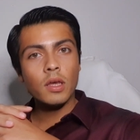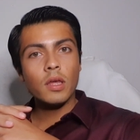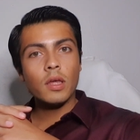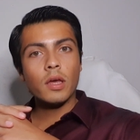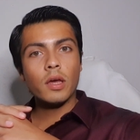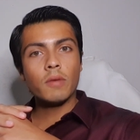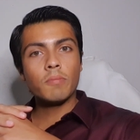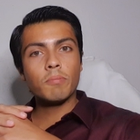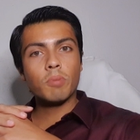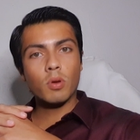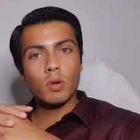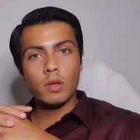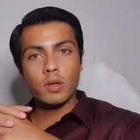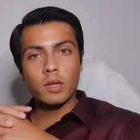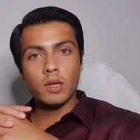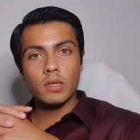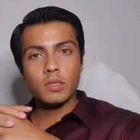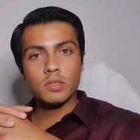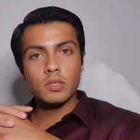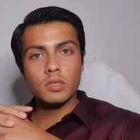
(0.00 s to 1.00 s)
and
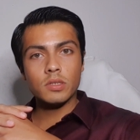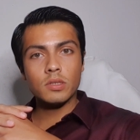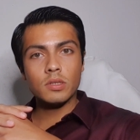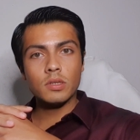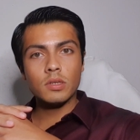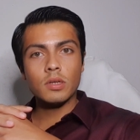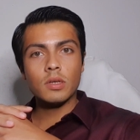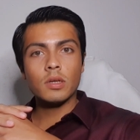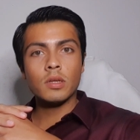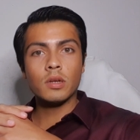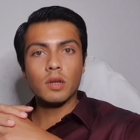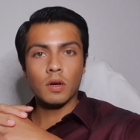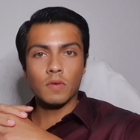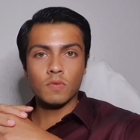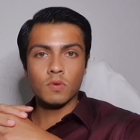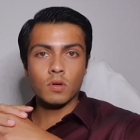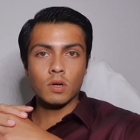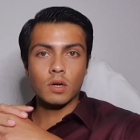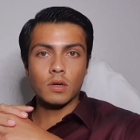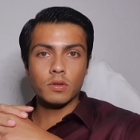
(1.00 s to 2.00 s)
pollination in
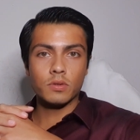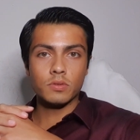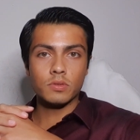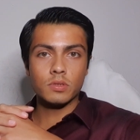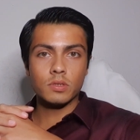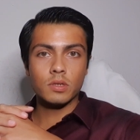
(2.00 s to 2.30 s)
avocados.